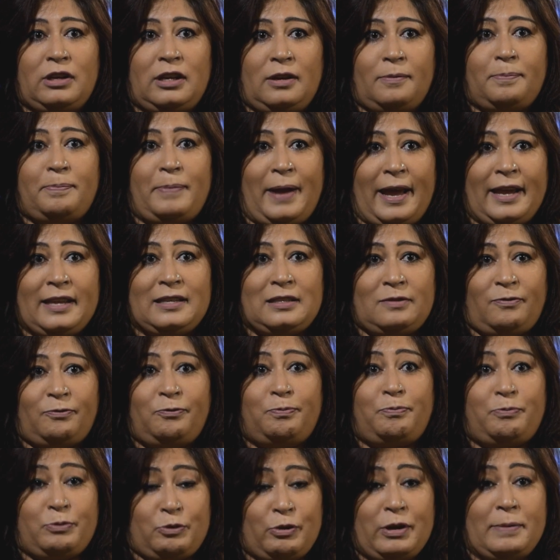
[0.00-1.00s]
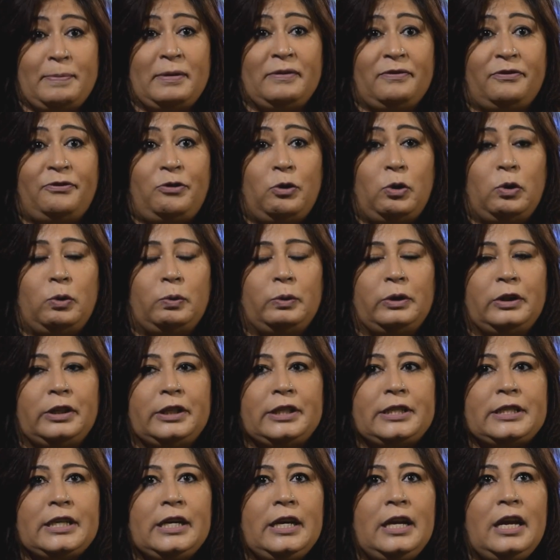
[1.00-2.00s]
treat, best treatment
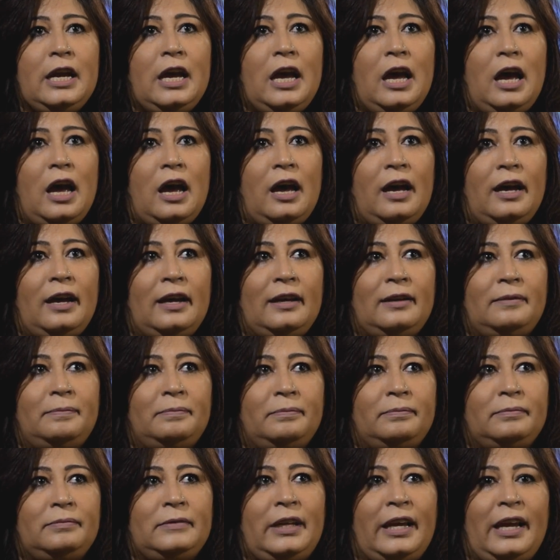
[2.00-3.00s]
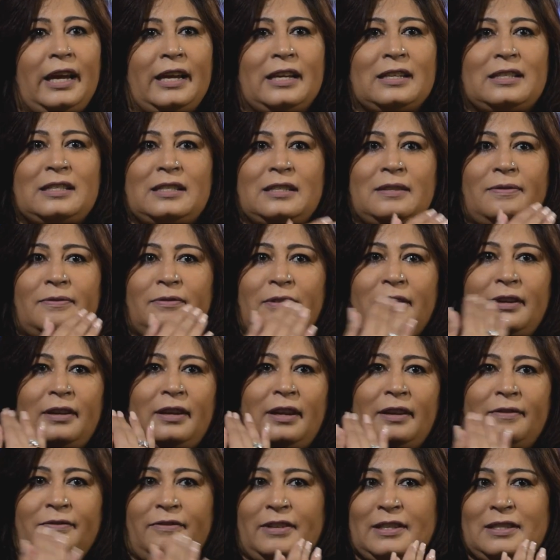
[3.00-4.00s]
forward. Um, it's
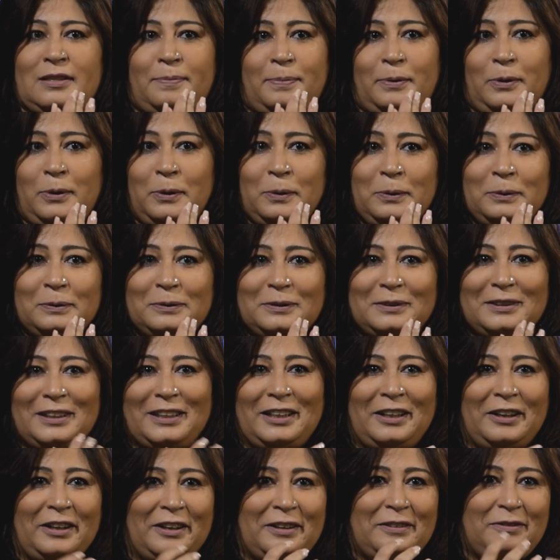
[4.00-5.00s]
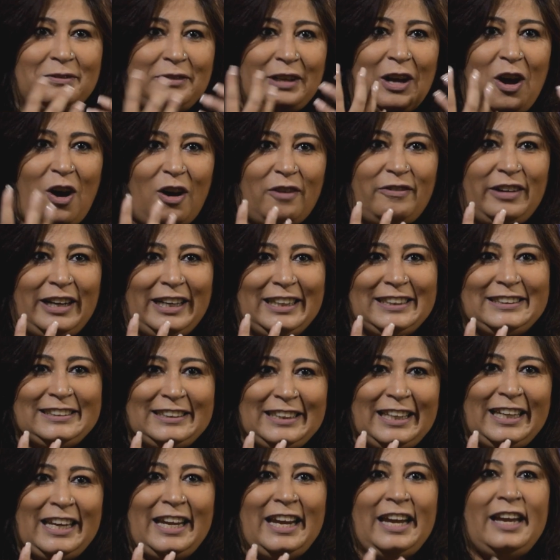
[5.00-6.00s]
invisible. You can't really
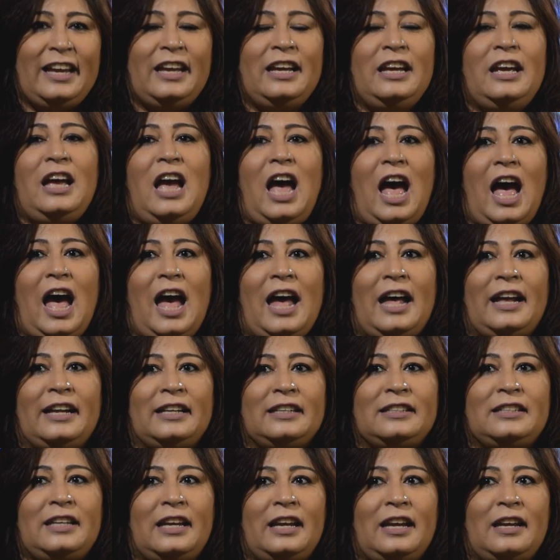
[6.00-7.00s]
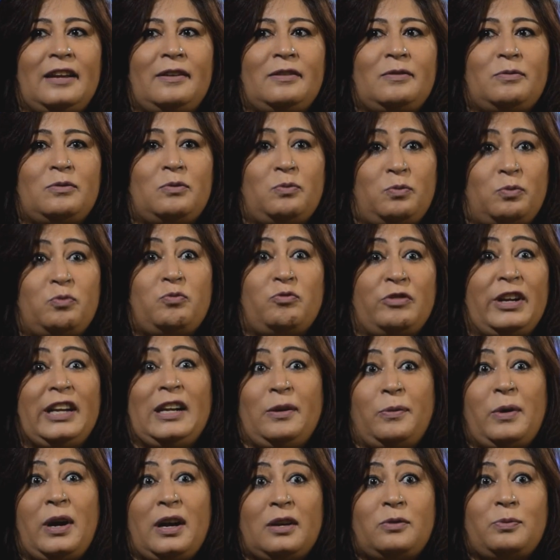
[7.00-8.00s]
see it, and it
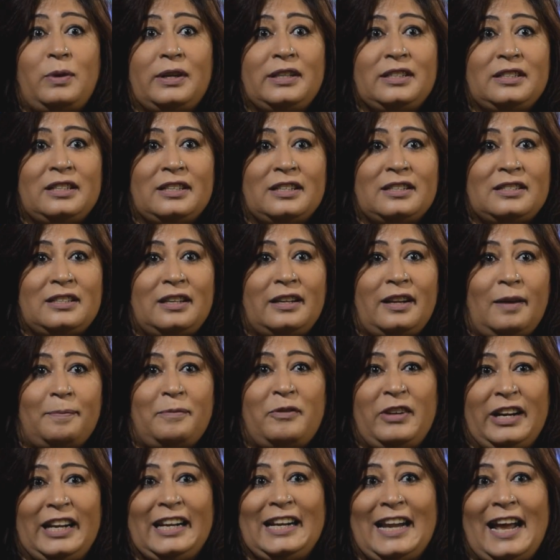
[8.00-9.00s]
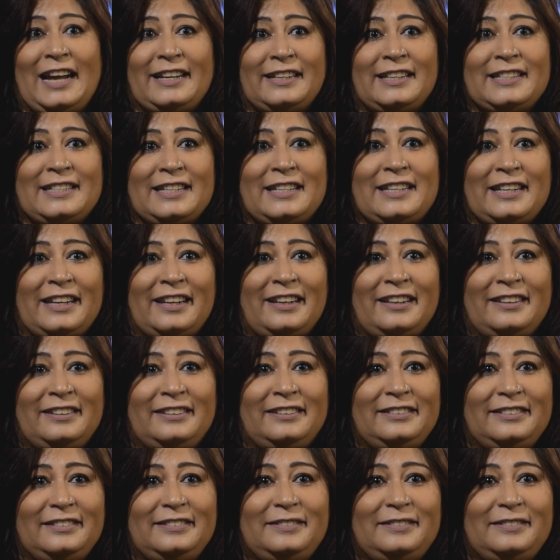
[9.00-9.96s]
really worked wonders, and I'm really glad I did it.